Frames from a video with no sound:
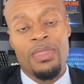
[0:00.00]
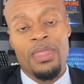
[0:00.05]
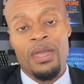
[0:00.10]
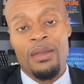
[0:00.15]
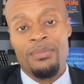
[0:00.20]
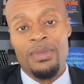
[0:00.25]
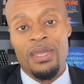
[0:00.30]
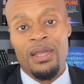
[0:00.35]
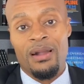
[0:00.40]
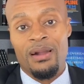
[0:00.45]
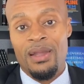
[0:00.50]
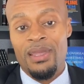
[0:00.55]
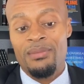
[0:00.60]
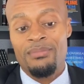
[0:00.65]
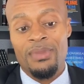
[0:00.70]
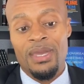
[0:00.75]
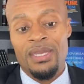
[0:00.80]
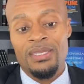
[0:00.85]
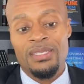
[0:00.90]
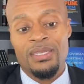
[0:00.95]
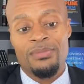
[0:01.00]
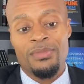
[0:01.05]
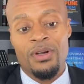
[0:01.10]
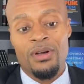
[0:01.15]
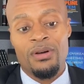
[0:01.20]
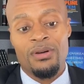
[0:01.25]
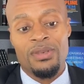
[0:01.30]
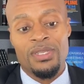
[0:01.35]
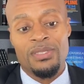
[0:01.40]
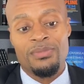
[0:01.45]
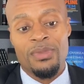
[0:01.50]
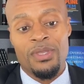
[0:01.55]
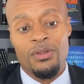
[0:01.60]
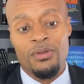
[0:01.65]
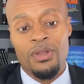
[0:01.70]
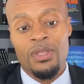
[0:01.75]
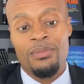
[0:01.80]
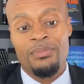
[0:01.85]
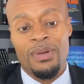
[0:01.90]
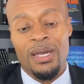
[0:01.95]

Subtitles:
I mean, I like basketball and it's been great,